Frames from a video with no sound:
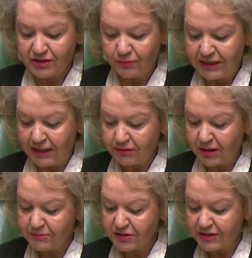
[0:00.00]
And we now
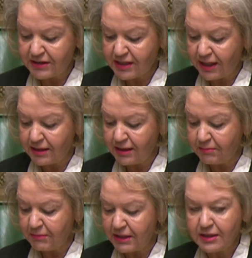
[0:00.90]
come to the
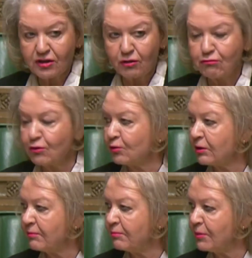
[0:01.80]
10-minute
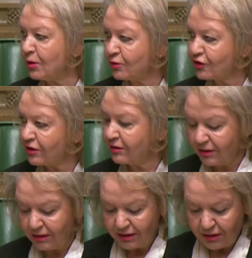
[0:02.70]
rule motion.
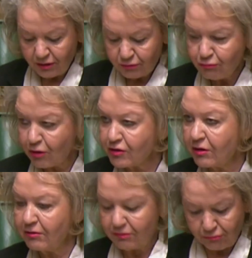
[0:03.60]
Rob
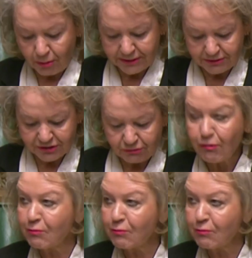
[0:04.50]
Roberts.